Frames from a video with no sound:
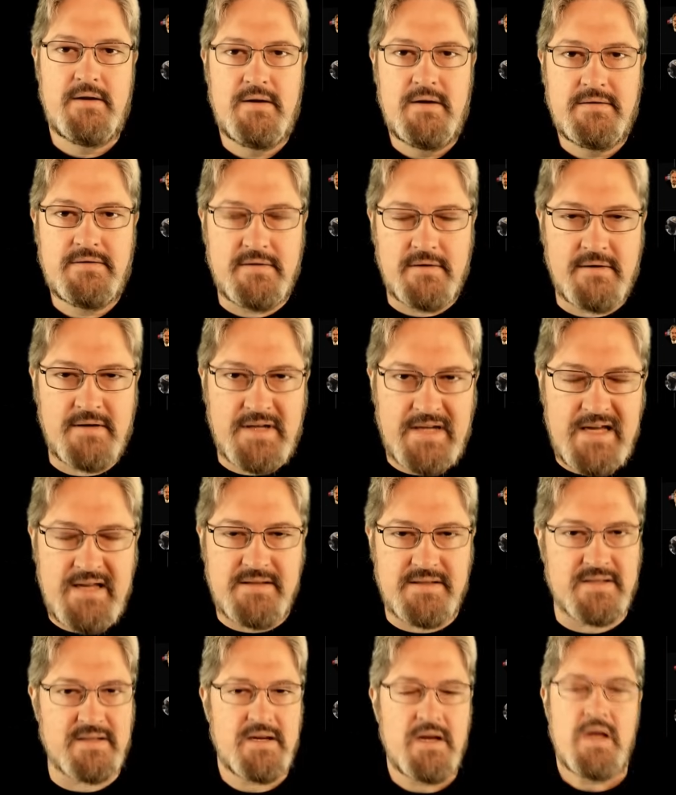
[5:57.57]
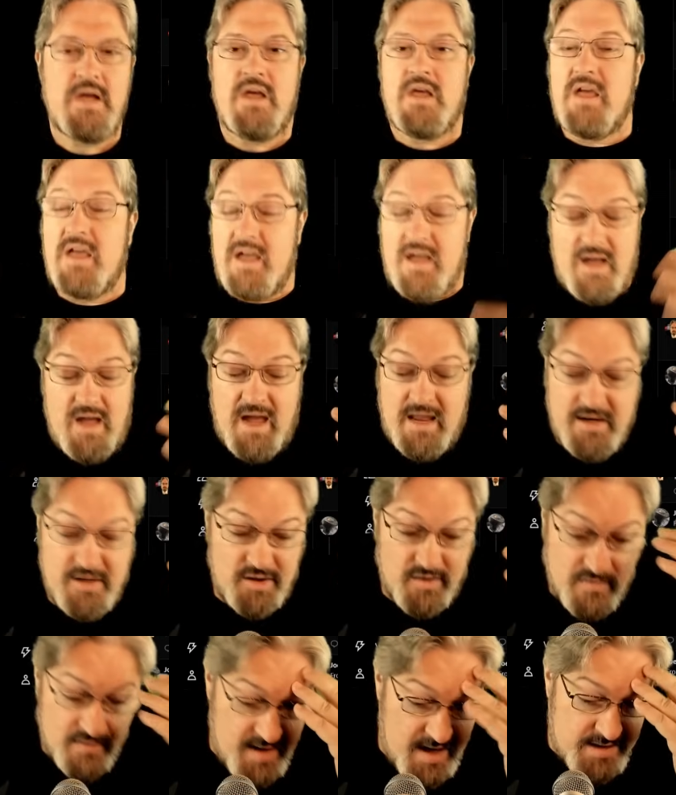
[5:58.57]
to their kids. And it
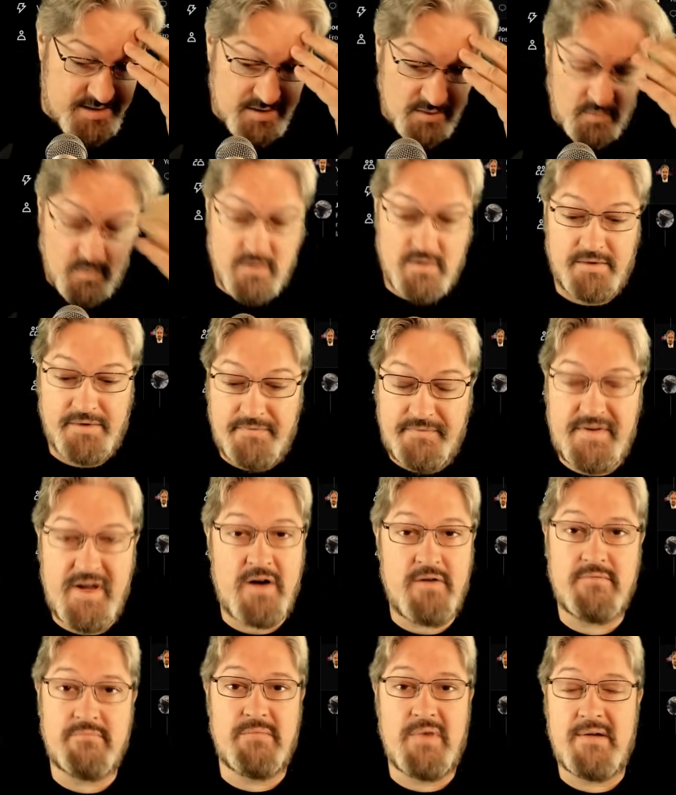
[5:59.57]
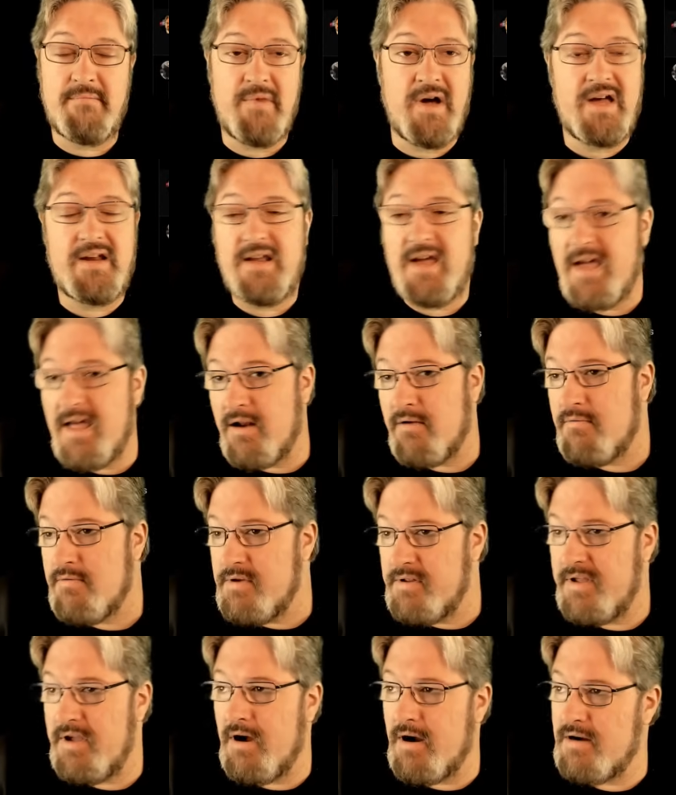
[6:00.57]
creates a world of doubt in my mind. I had a
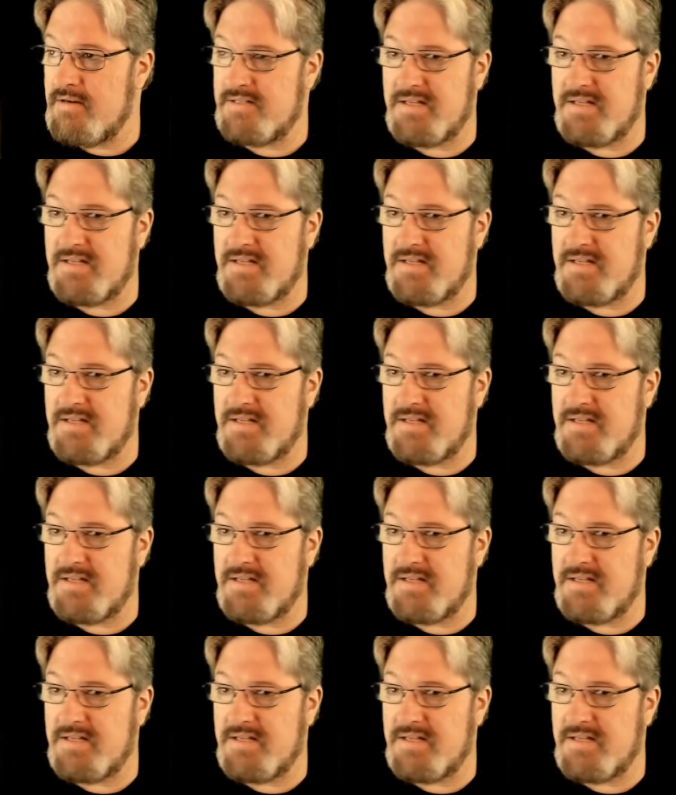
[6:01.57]
really hard